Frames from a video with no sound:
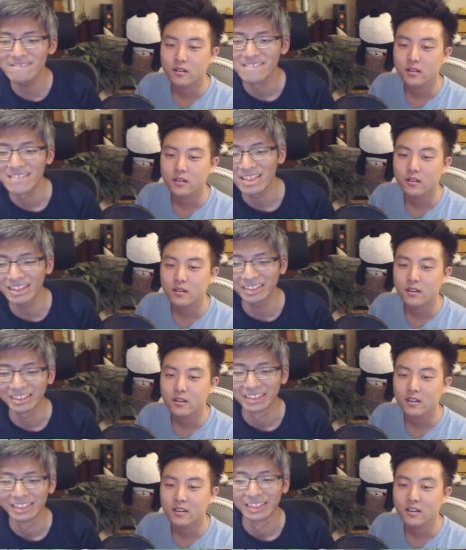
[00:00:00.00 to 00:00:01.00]
Speaker 1: Okay.
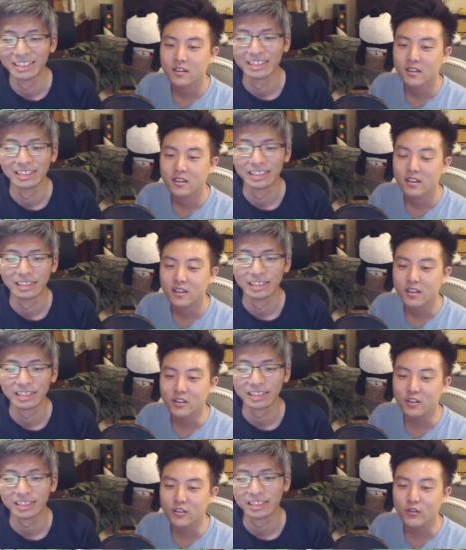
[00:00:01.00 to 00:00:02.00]

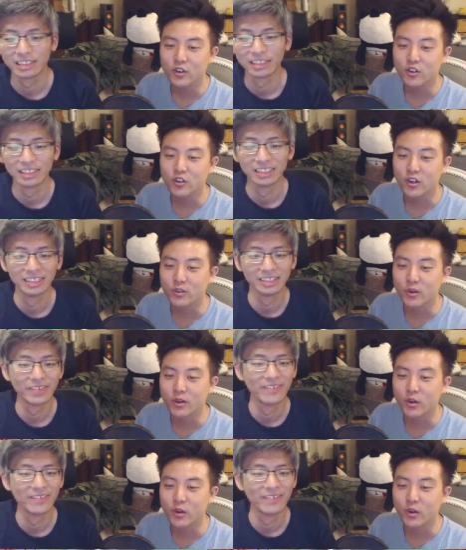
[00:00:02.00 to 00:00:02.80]
This is a very strange